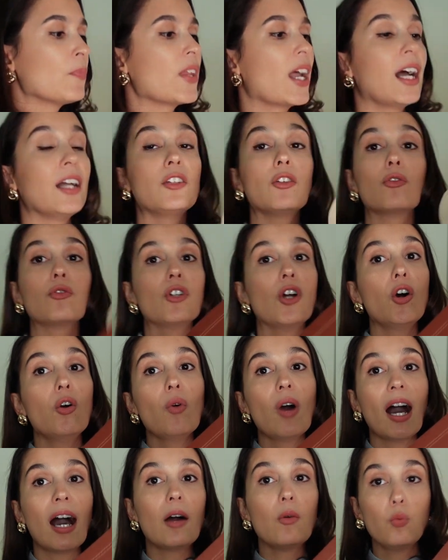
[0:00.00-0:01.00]
I don't know
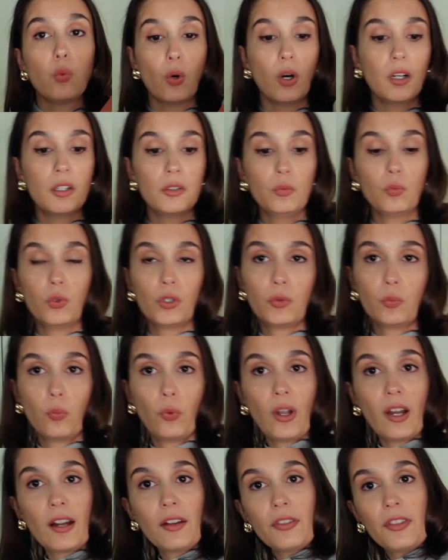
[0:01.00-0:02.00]
how one would
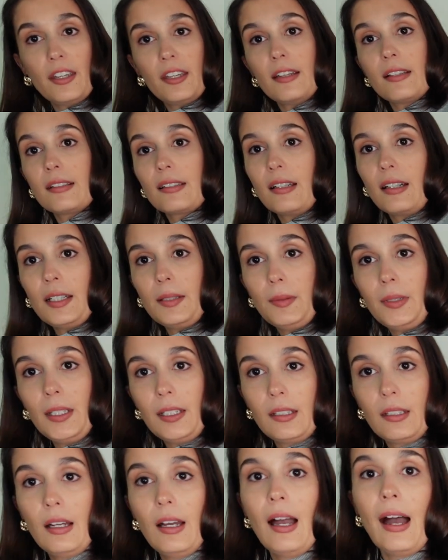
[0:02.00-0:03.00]
wear this. I
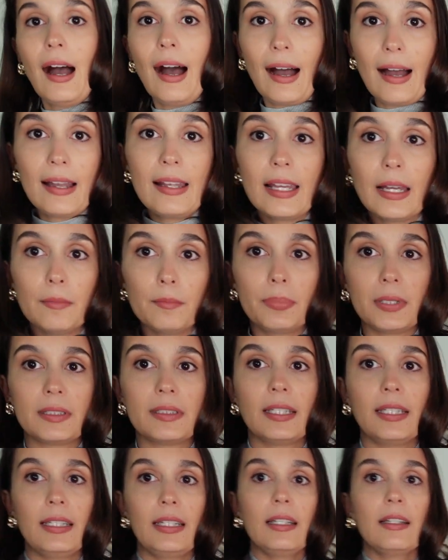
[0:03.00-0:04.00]
mean, I am
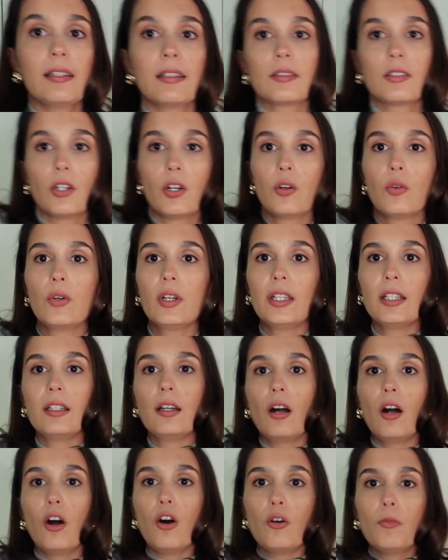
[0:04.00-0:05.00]
petite, so
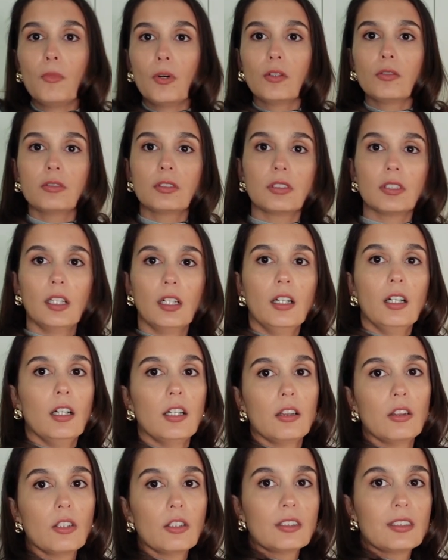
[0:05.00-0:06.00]
it almost
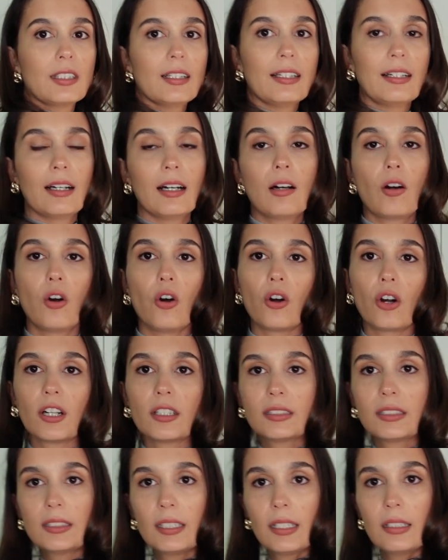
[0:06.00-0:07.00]
looks like a
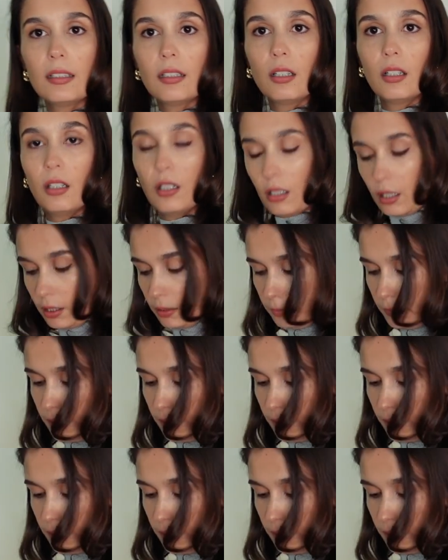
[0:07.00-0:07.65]
corset on